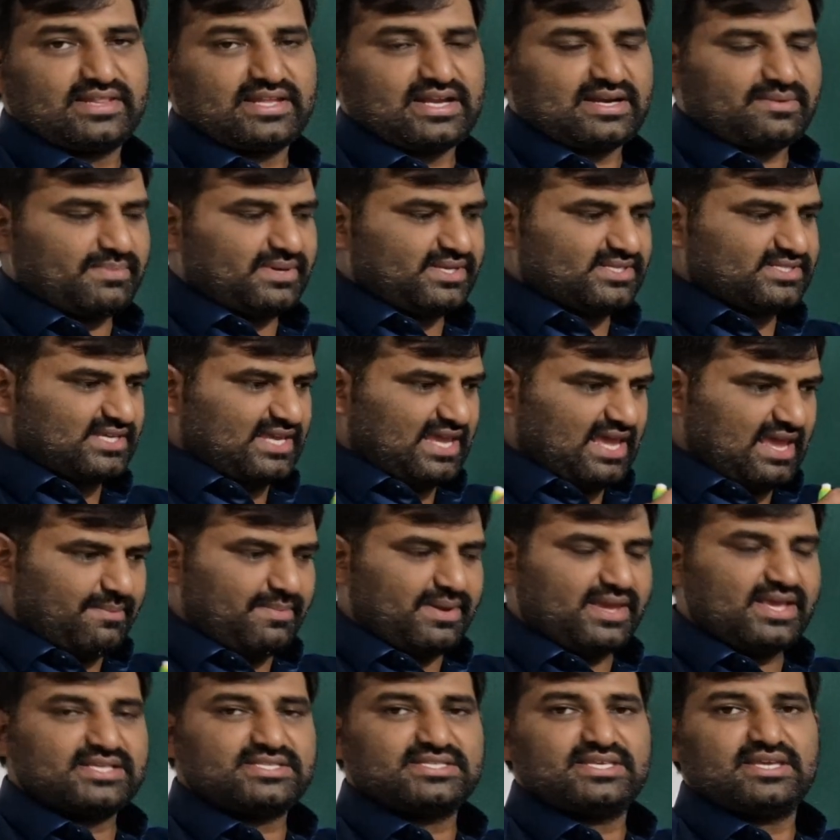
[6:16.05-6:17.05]
That means
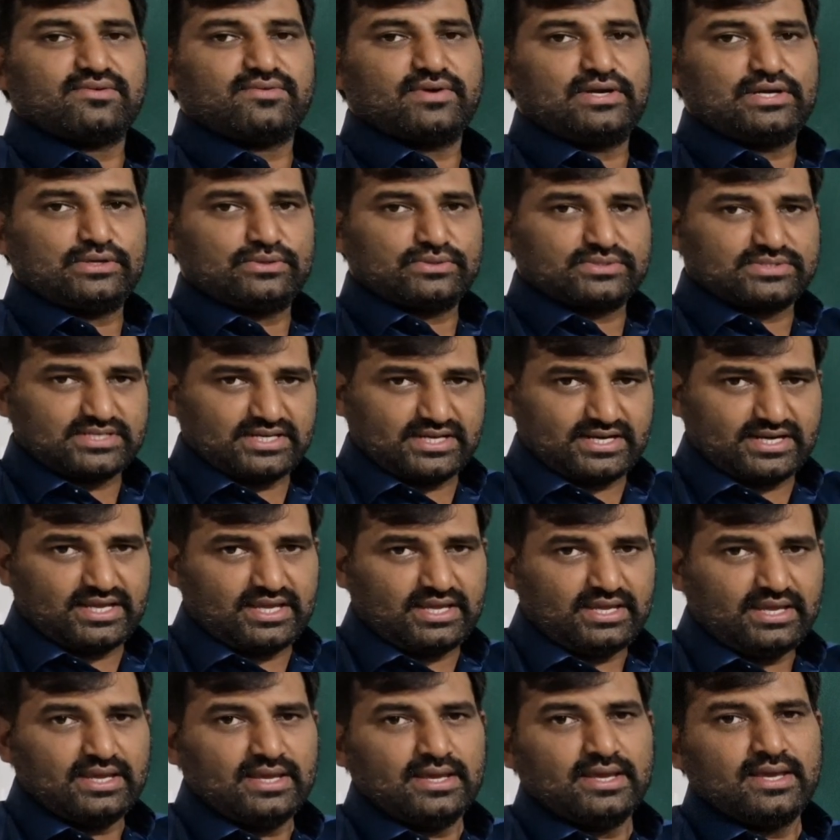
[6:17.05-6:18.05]
AB is equal to
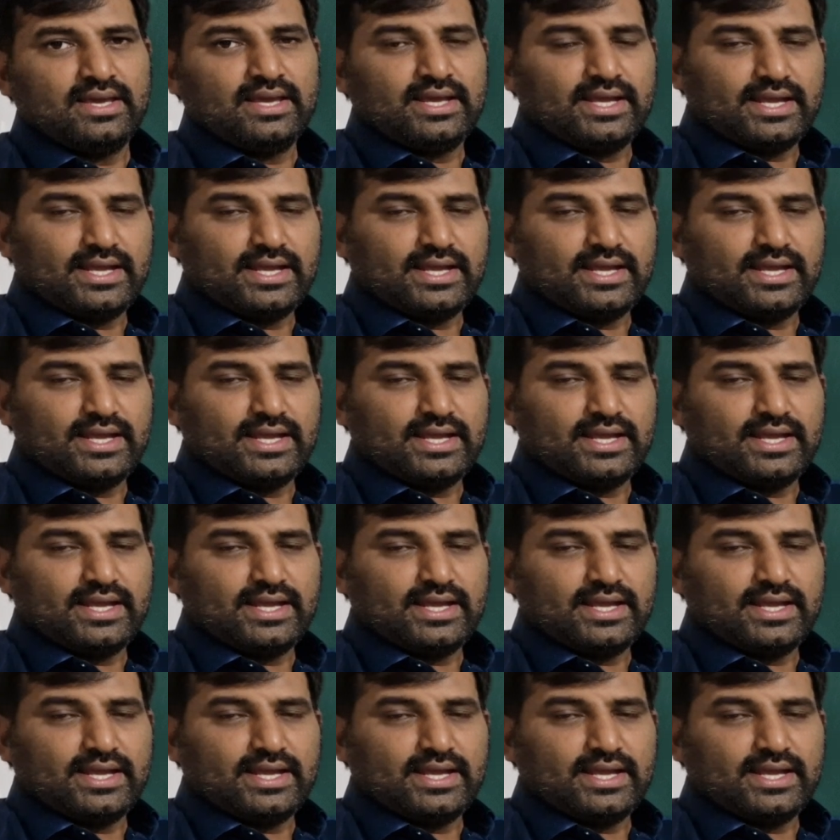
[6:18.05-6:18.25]
CD,